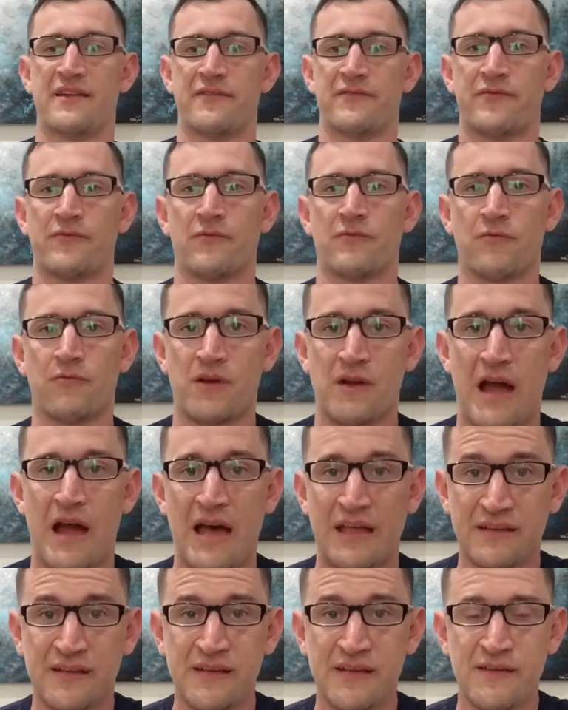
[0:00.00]
of where
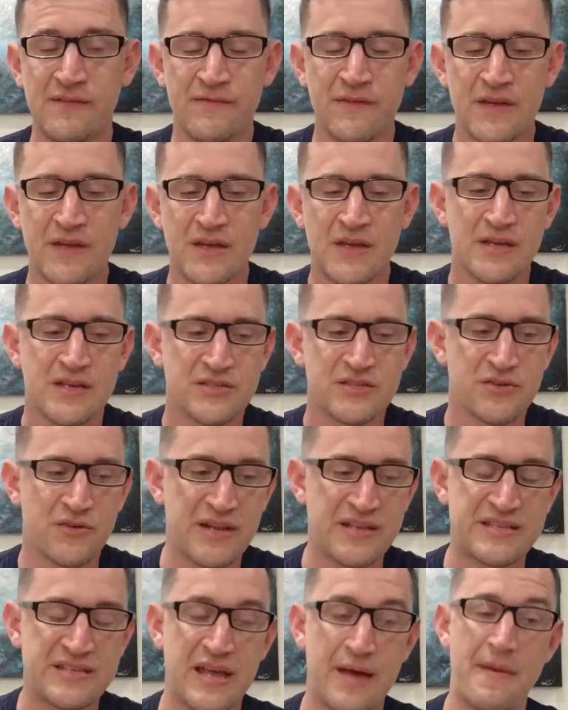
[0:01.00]
I live. So
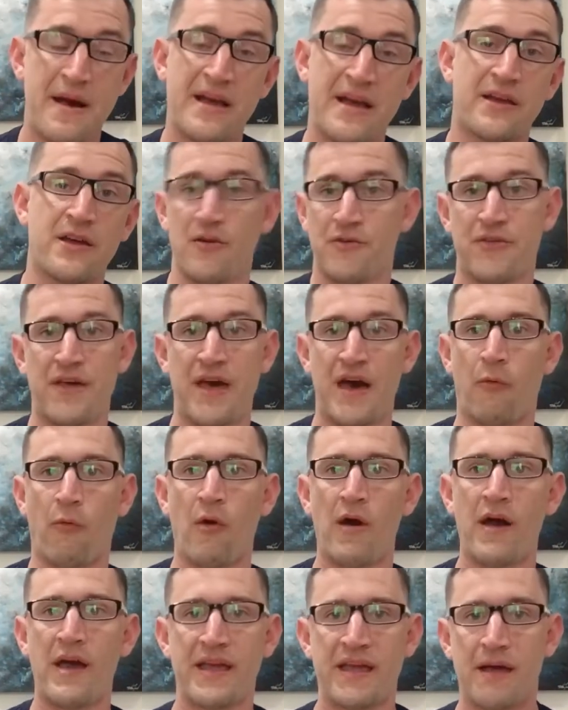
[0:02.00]
anytime I go that
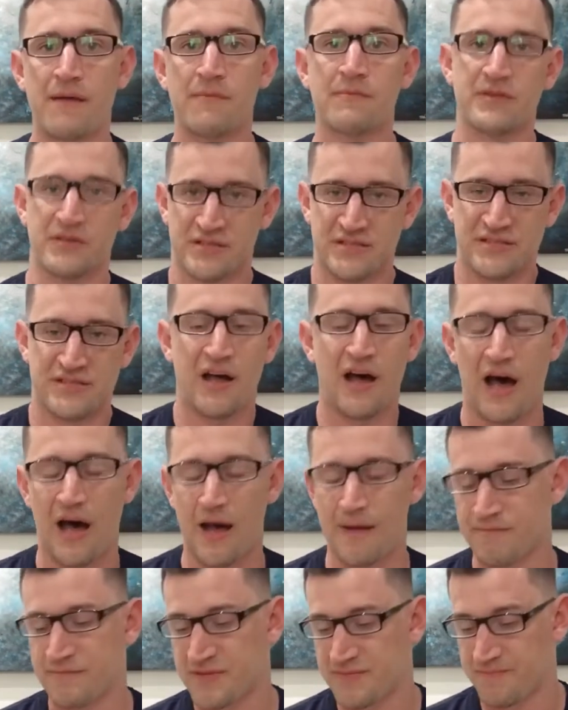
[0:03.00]
way, I'm going to
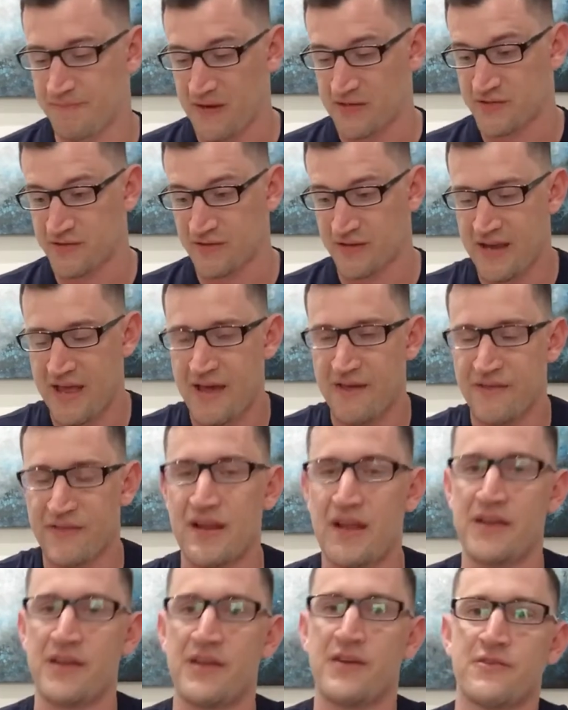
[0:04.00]
stop. Especially now that
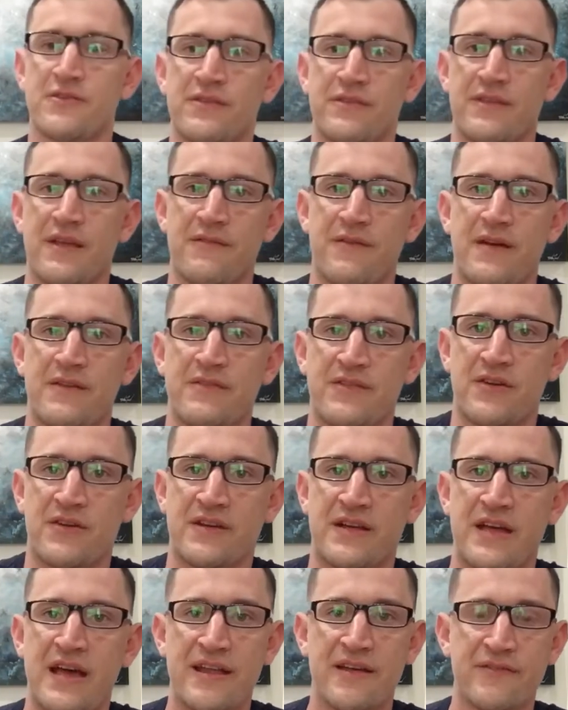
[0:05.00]
I know that they're
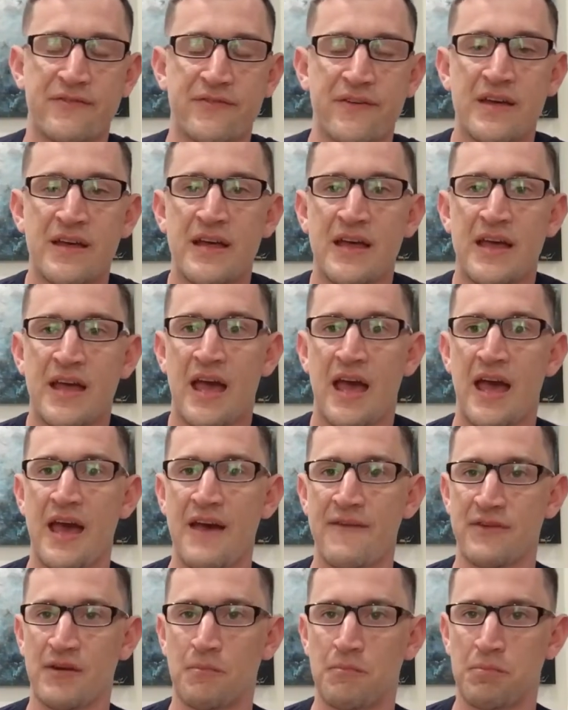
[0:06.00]
kind of
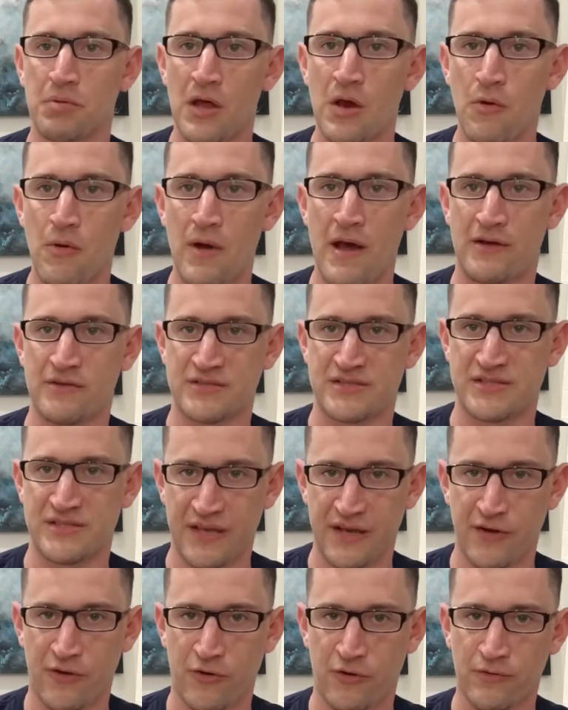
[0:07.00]
having a blowout
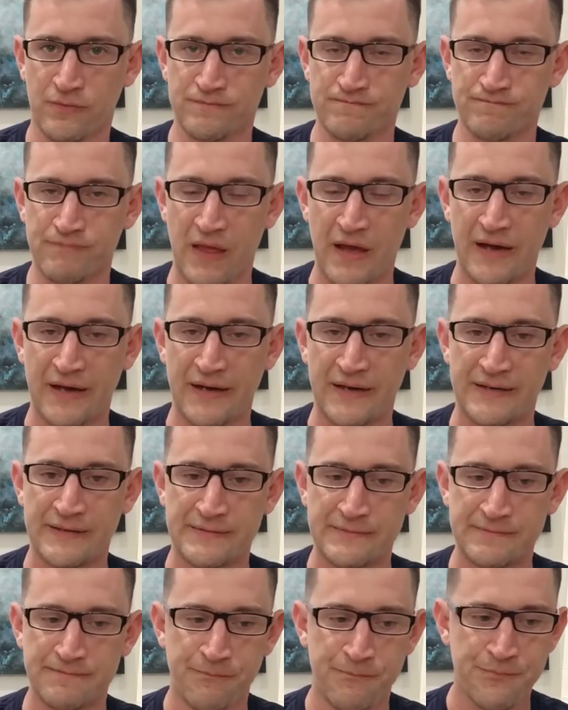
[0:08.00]
sale.
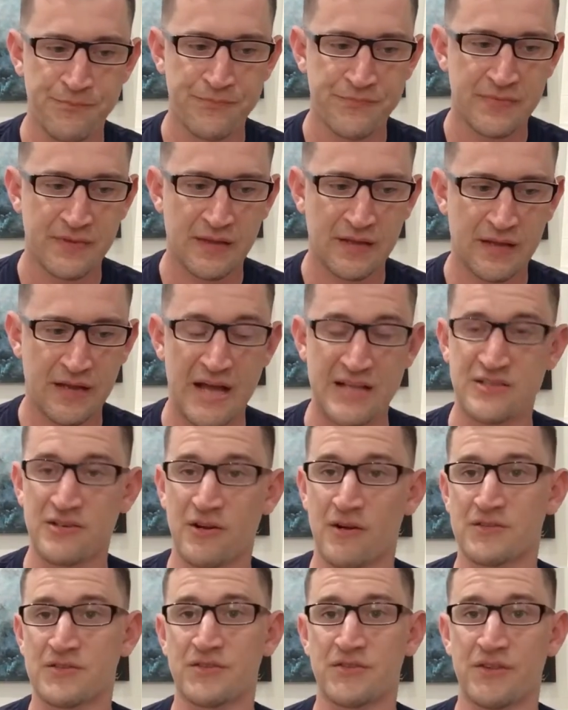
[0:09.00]
I
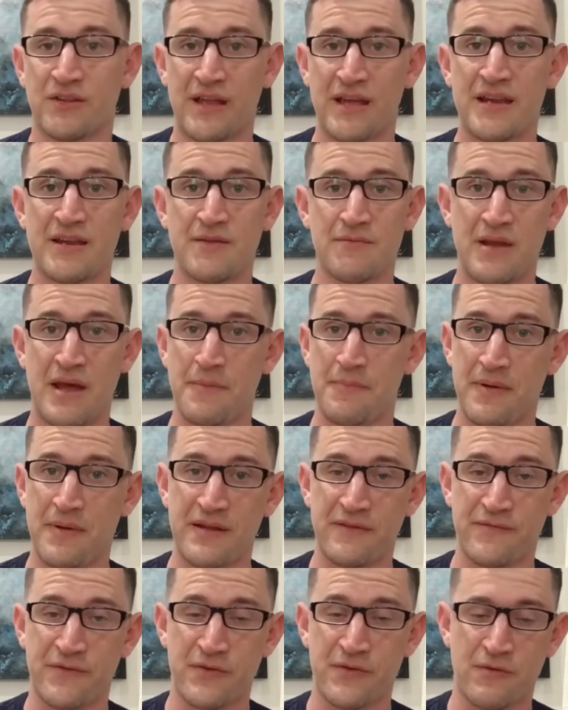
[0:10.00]
talked to the lady when I
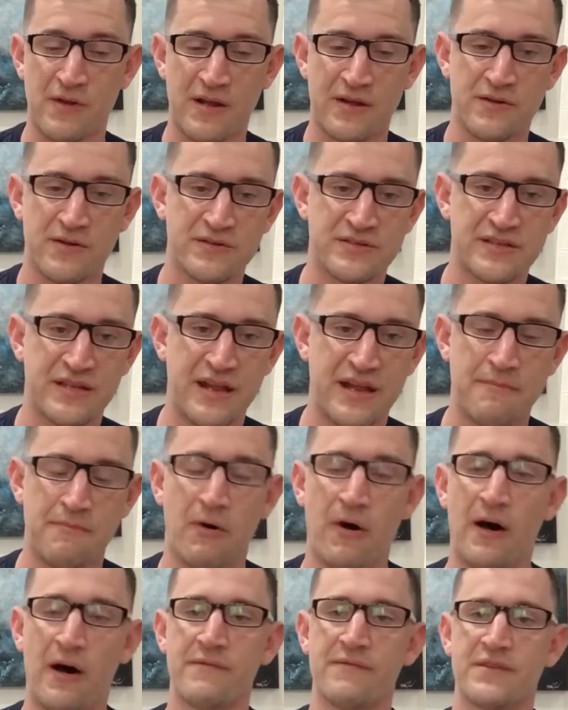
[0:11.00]
paid for the records that I
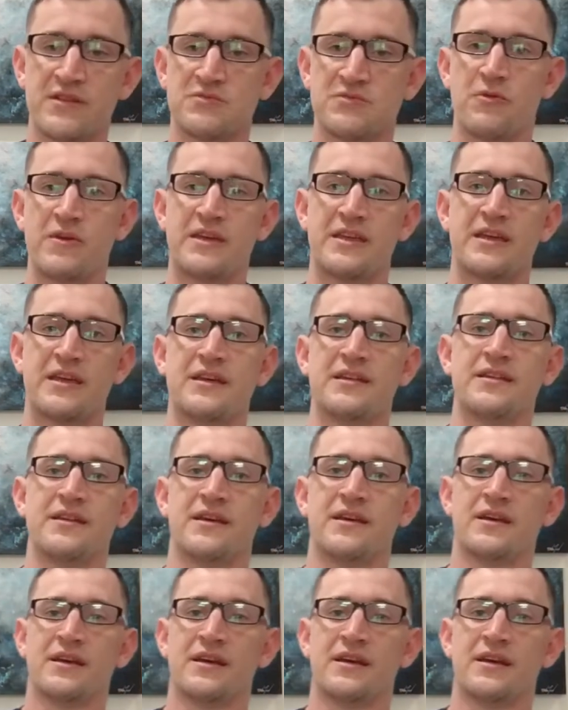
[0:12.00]
bought this weekend,